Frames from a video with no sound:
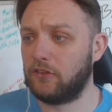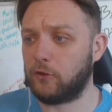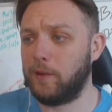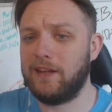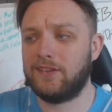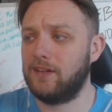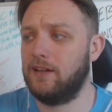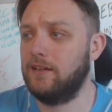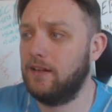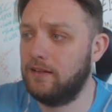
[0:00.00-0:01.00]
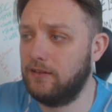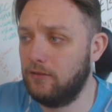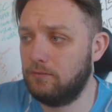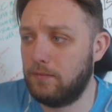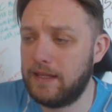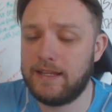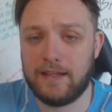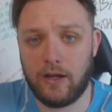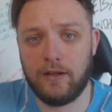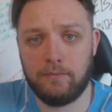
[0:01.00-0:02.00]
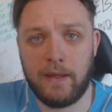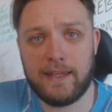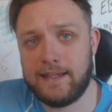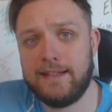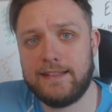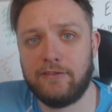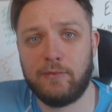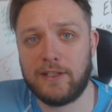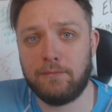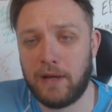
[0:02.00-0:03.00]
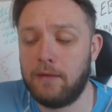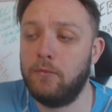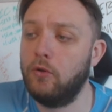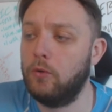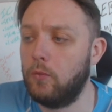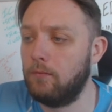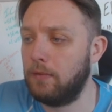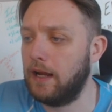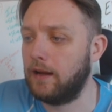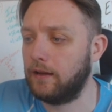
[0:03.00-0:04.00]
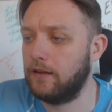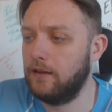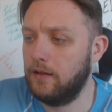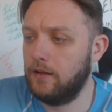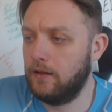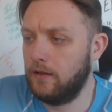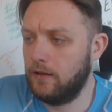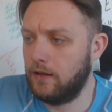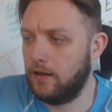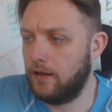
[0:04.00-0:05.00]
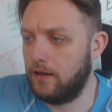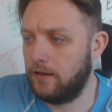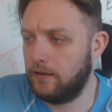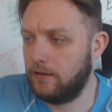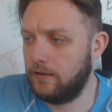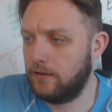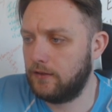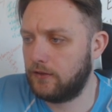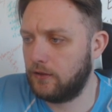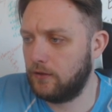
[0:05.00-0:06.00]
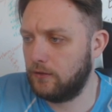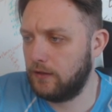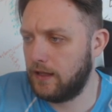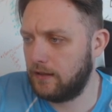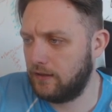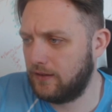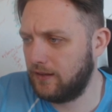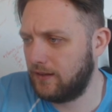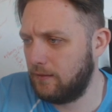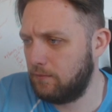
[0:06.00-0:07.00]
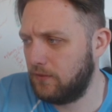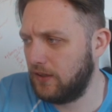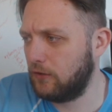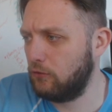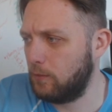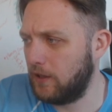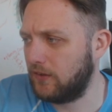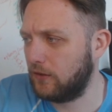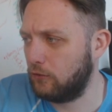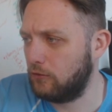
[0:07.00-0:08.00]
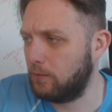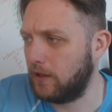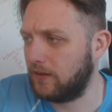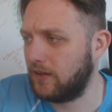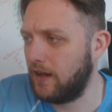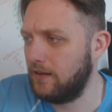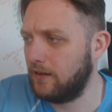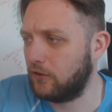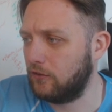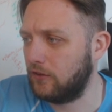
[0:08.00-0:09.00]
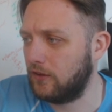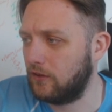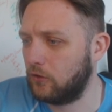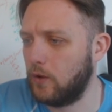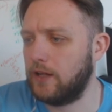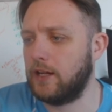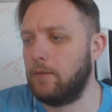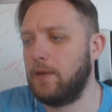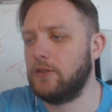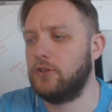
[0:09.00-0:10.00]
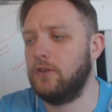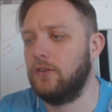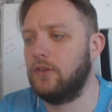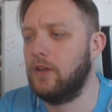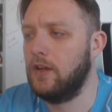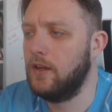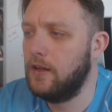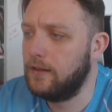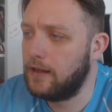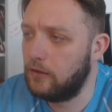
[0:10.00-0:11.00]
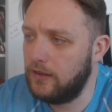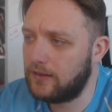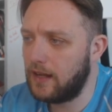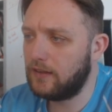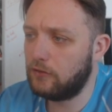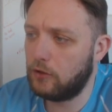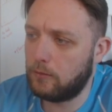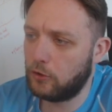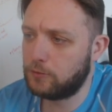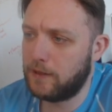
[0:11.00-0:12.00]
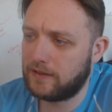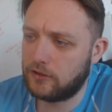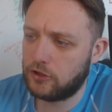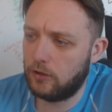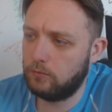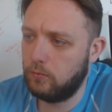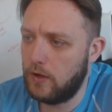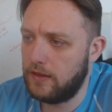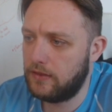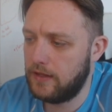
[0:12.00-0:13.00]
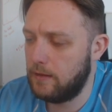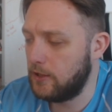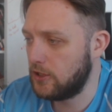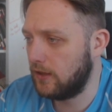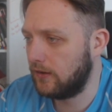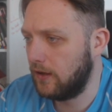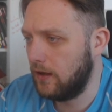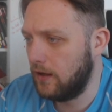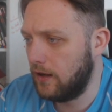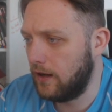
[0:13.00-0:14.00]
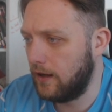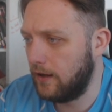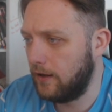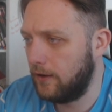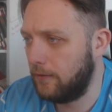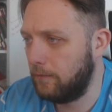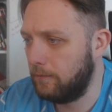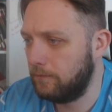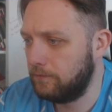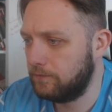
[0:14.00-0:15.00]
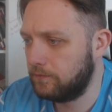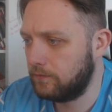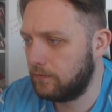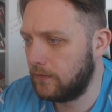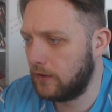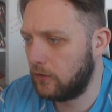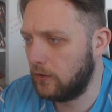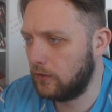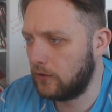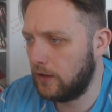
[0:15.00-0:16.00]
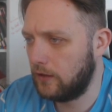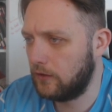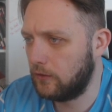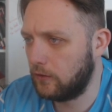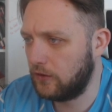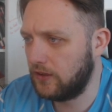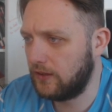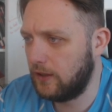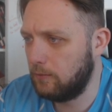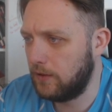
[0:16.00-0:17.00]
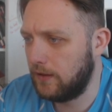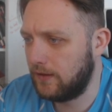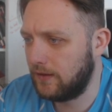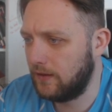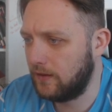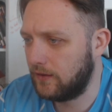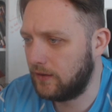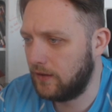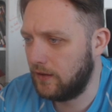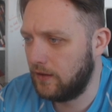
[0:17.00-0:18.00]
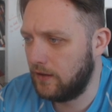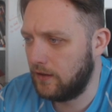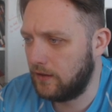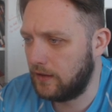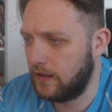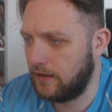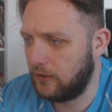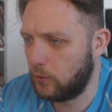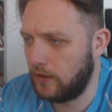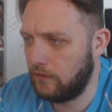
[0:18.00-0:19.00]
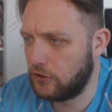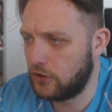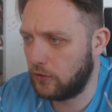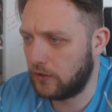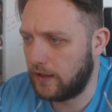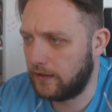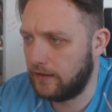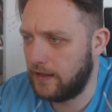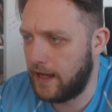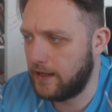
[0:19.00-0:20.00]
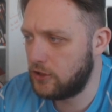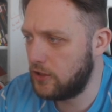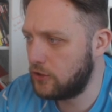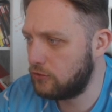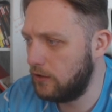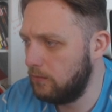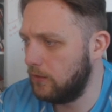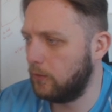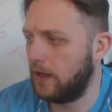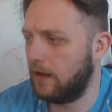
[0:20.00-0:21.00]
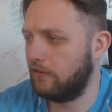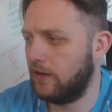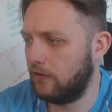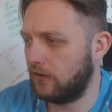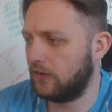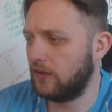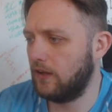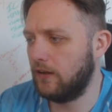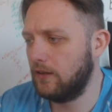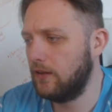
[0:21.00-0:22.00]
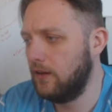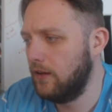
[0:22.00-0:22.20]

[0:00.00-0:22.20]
space, make it easy for me to buy more than one pack. So yeah, 600 by 600 by 10. That's obviously the square dimensions. Now these guys have done a much better job with the images. So it looks like we've got 16 pieces. This one even shows like the edging trim that we have here at the side,